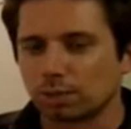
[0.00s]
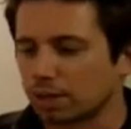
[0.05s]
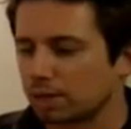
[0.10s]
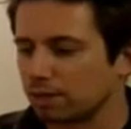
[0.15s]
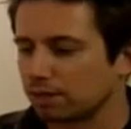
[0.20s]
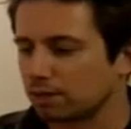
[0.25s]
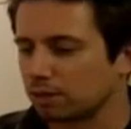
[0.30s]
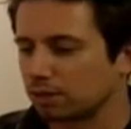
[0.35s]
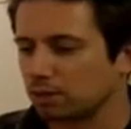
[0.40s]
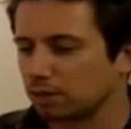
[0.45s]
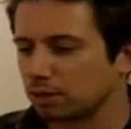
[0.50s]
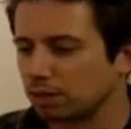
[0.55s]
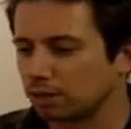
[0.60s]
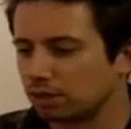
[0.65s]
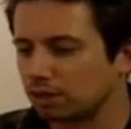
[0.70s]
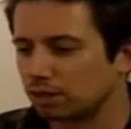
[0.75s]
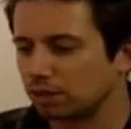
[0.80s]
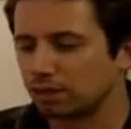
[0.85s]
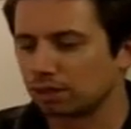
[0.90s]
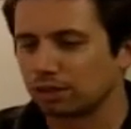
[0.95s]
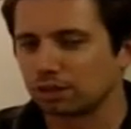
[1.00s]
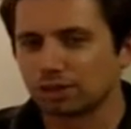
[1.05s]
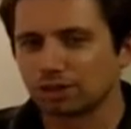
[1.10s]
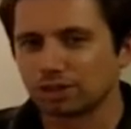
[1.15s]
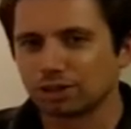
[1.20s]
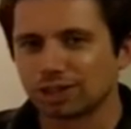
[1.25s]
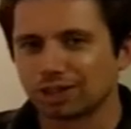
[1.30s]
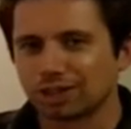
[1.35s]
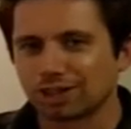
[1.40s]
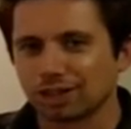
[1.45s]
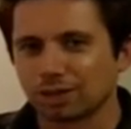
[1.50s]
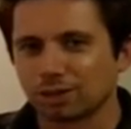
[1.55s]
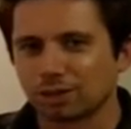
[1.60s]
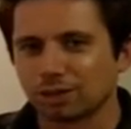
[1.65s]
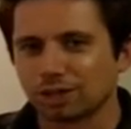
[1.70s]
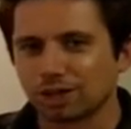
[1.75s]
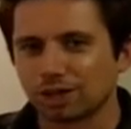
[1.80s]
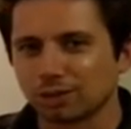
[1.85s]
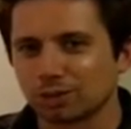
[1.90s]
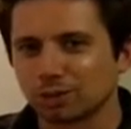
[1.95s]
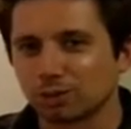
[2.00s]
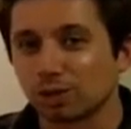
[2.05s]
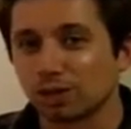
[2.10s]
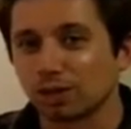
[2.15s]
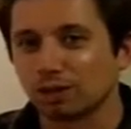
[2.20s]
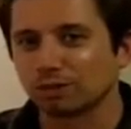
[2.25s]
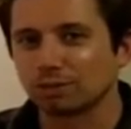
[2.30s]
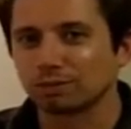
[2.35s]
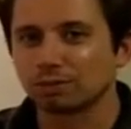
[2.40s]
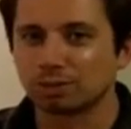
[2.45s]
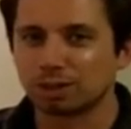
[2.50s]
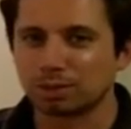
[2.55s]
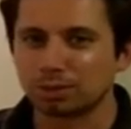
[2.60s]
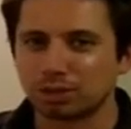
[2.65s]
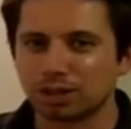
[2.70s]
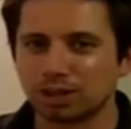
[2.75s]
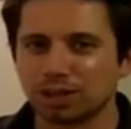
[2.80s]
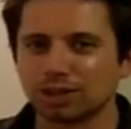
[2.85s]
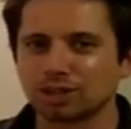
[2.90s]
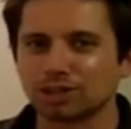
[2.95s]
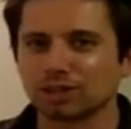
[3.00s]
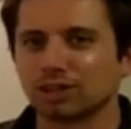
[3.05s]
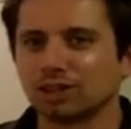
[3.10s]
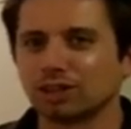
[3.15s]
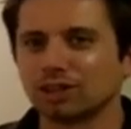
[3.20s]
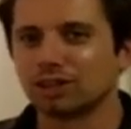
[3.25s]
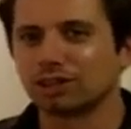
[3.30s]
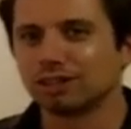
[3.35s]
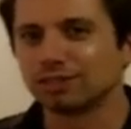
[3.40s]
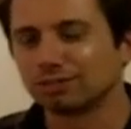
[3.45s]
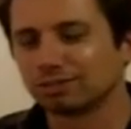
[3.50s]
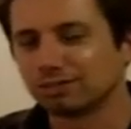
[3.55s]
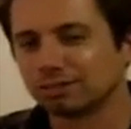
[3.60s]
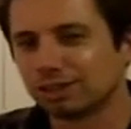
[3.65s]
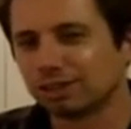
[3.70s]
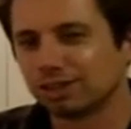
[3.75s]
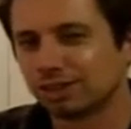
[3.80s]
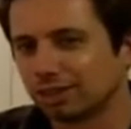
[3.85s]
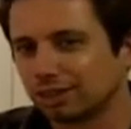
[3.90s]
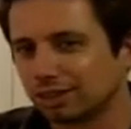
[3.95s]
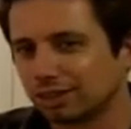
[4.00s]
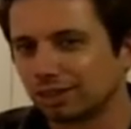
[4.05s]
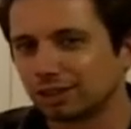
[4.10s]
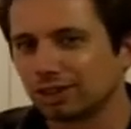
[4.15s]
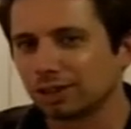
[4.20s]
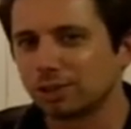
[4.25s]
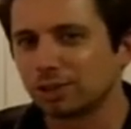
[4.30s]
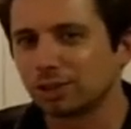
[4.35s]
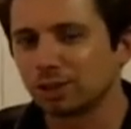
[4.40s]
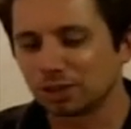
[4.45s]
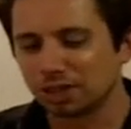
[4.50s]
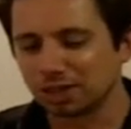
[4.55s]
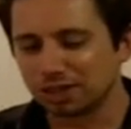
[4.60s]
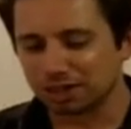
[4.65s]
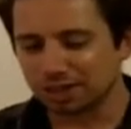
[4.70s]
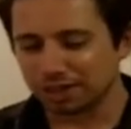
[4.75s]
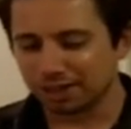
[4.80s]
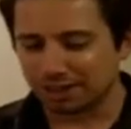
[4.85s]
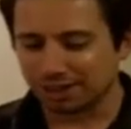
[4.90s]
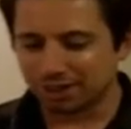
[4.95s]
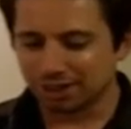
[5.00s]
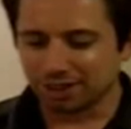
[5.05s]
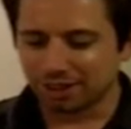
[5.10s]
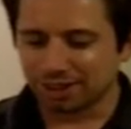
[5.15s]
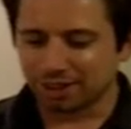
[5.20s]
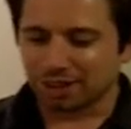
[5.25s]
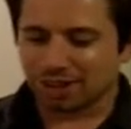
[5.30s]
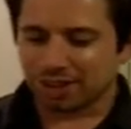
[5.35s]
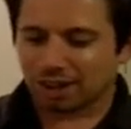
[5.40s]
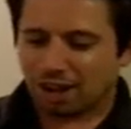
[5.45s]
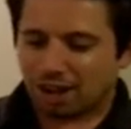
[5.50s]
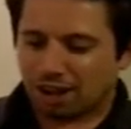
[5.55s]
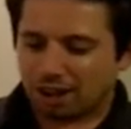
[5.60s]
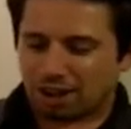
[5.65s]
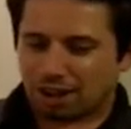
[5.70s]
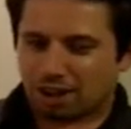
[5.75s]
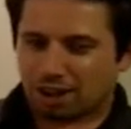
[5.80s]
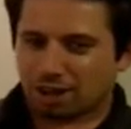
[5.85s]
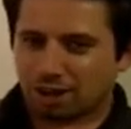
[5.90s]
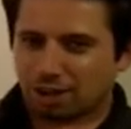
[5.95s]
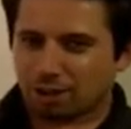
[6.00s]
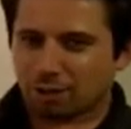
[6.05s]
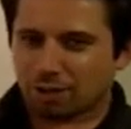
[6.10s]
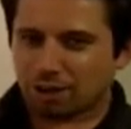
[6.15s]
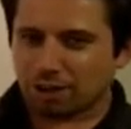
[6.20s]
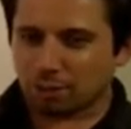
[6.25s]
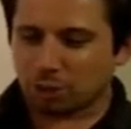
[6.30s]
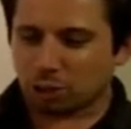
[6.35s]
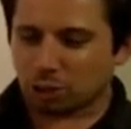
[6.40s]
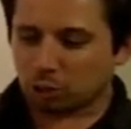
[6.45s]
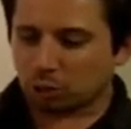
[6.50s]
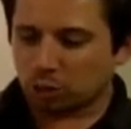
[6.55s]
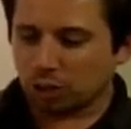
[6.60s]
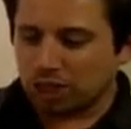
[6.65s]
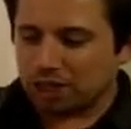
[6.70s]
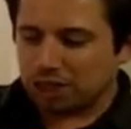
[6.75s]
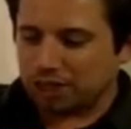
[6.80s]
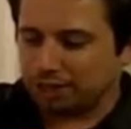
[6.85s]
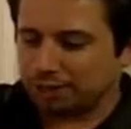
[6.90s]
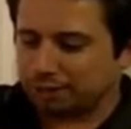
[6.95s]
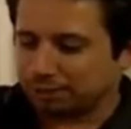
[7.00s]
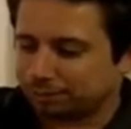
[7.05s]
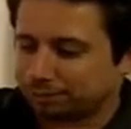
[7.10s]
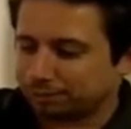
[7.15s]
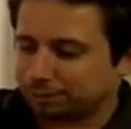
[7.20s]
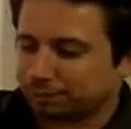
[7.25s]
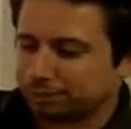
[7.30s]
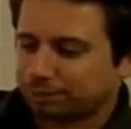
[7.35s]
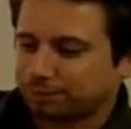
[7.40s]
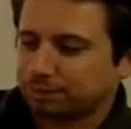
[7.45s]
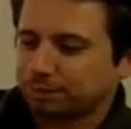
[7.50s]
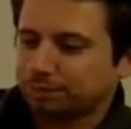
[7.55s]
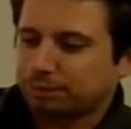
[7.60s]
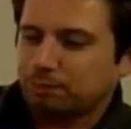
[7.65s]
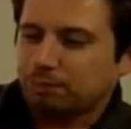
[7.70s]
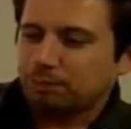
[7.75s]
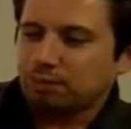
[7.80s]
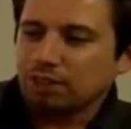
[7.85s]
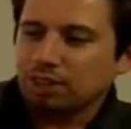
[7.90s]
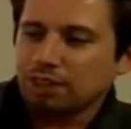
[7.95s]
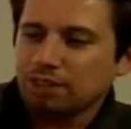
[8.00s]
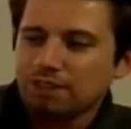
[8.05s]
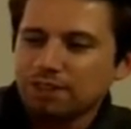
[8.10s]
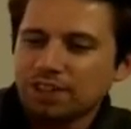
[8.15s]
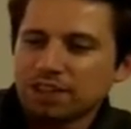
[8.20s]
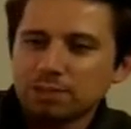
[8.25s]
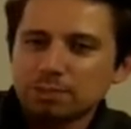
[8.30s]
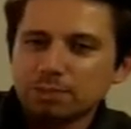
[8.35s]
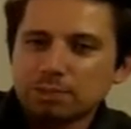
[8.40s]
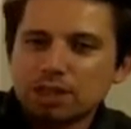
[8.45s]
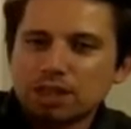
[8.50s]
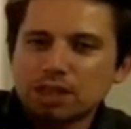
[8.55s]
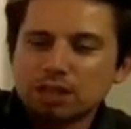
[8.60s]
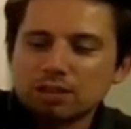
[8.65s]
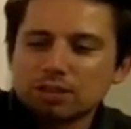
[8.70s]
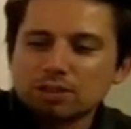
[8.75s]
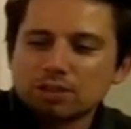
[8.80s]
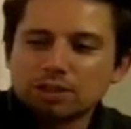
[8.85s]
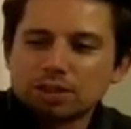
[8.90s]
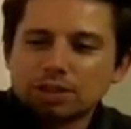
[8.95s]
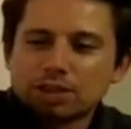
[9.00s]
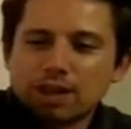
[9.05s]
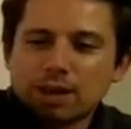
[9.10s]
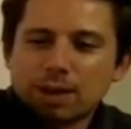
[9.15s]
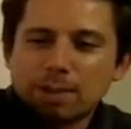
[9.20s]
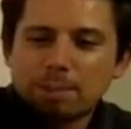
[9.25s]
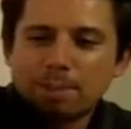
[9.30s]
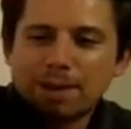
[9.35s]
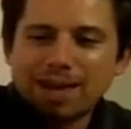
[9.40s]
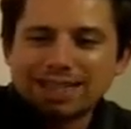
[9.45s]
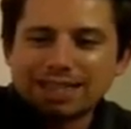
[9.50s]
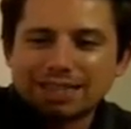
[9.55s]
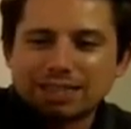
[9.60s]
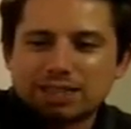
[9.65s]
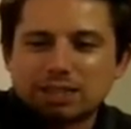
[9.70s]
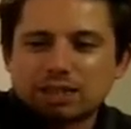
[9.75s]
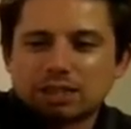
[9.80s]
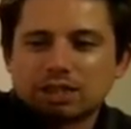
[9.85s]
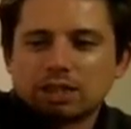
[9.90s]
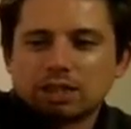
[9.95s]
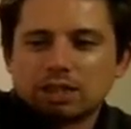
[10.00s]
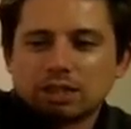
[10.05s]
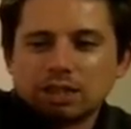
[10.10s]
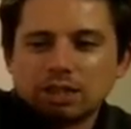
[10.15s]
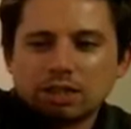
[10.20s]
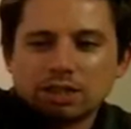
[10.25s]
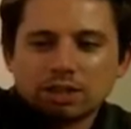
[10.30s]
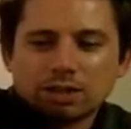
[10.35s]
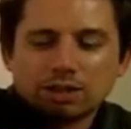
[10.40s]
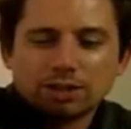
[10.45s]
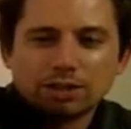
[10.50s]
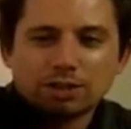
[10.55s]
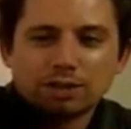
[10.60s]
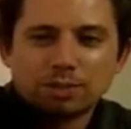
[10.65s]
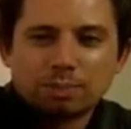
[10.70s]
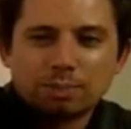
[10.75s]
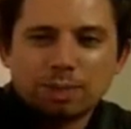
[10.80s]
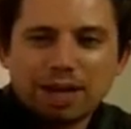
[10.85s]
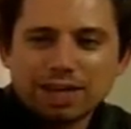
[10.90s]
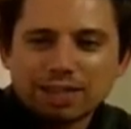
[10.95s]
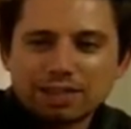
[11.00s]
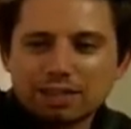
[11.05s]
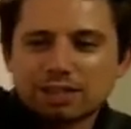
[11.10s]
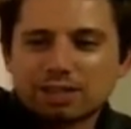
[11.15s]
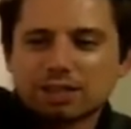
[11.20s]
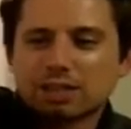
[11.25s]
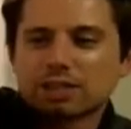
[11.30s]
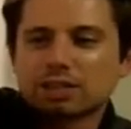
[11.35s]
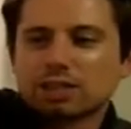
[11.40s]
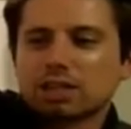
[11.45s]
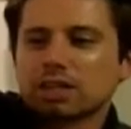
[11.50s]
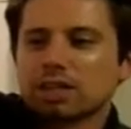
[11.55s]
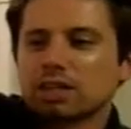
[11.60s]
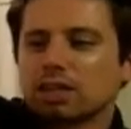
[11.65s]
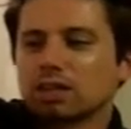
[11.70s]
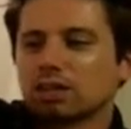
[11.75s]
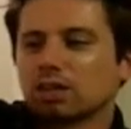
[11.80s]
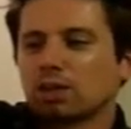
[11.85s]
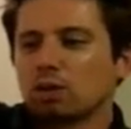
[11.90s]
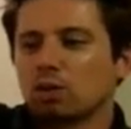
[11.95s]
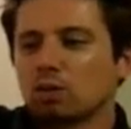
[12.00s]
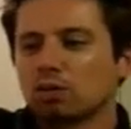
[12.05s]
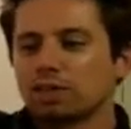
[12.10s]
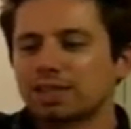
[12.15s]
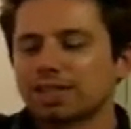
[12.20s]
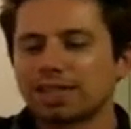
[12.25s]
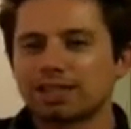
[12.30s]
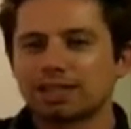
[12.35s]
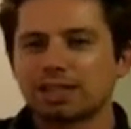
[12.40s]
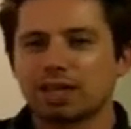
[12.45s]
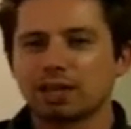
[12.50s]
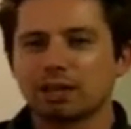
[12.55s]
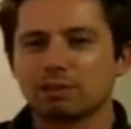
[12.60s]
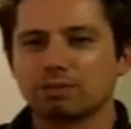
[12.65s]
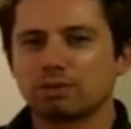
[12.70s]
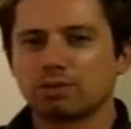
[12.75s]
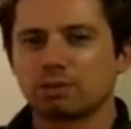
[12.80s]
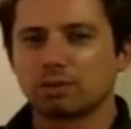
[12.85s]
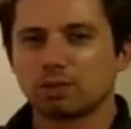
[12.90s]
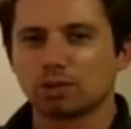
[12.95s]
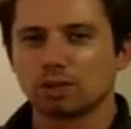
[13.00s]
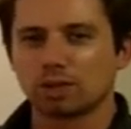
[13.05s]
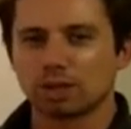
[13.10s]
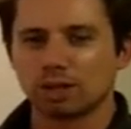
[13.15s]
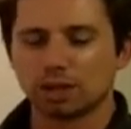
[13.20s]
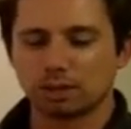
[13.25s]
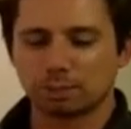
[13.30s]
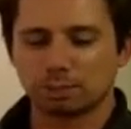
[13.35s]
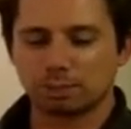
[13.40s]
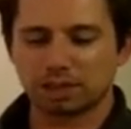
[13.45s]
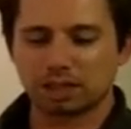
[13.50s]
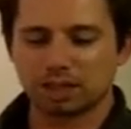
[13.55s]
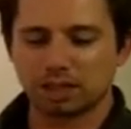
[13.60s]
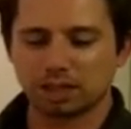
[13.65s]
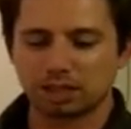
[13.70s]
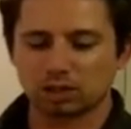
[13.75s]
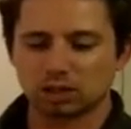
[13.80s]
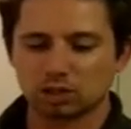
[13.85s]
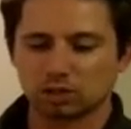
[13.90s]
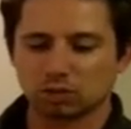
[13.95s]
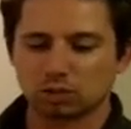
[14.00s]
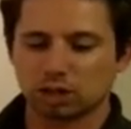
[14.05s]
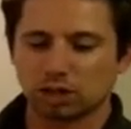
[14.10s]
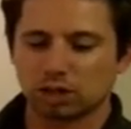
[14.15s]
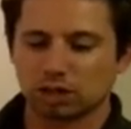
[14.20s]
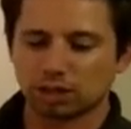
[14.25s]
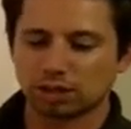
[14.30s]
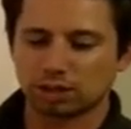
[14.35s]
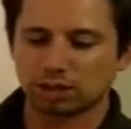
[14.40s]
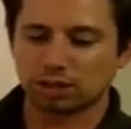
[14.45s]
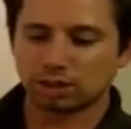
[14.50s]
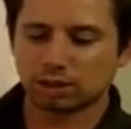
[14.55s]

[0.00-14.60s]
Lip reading: may have to check that one out as well. Maybe you guys could, and let me know what you think. Wine number 3, Vinum Cellars, Pets. So Pets is a old nickname for Petite Sirah,